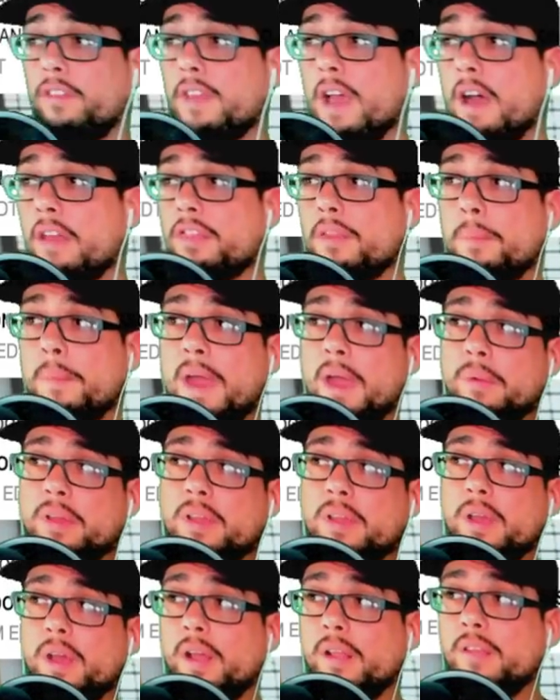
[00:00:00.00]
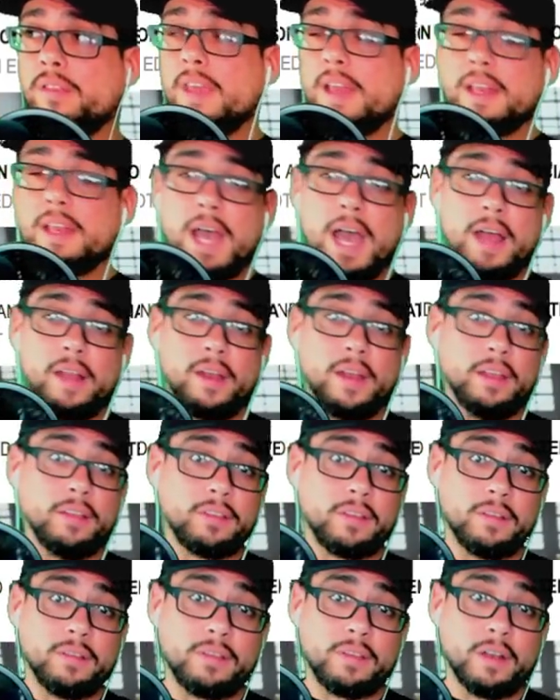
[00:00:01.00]
South America, $10
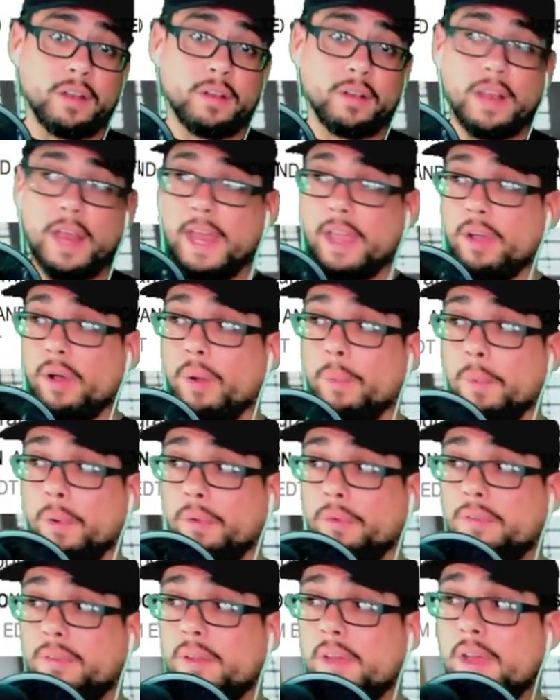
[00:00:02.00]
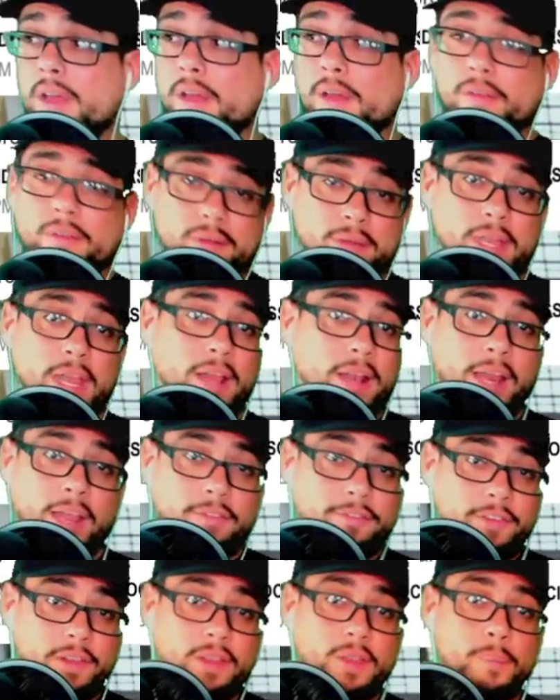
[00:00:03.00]
is considered like almost, yeah,
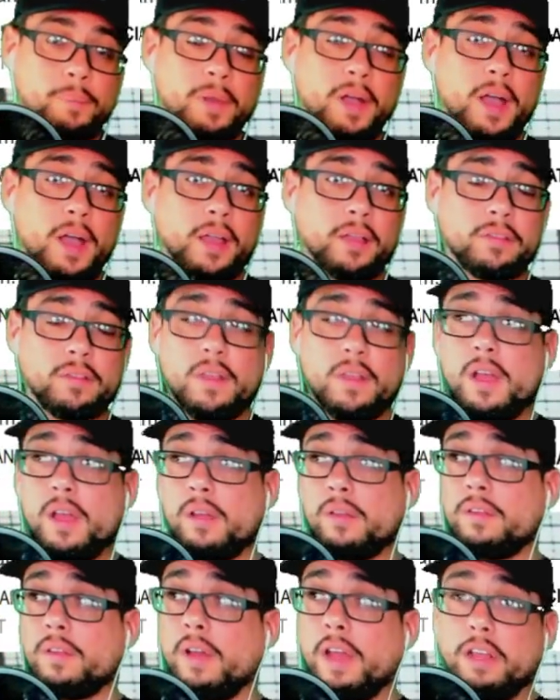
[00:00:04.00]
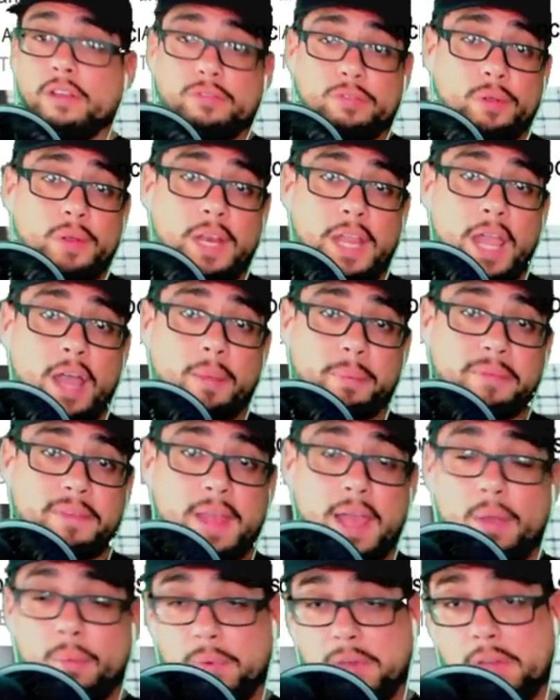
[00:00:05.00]
like $50. So it truly
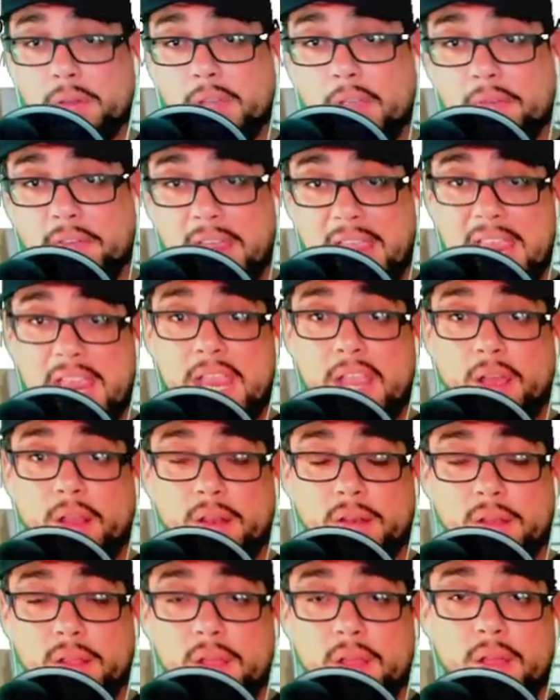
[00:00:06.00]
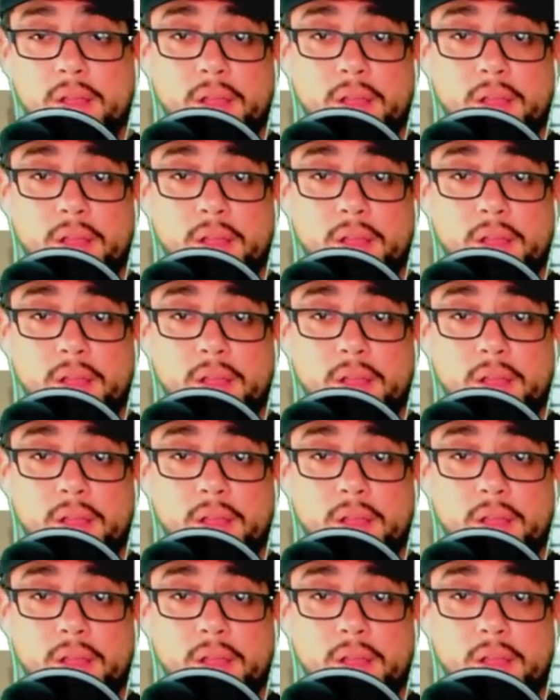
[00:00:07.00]
helps out when you give a hand.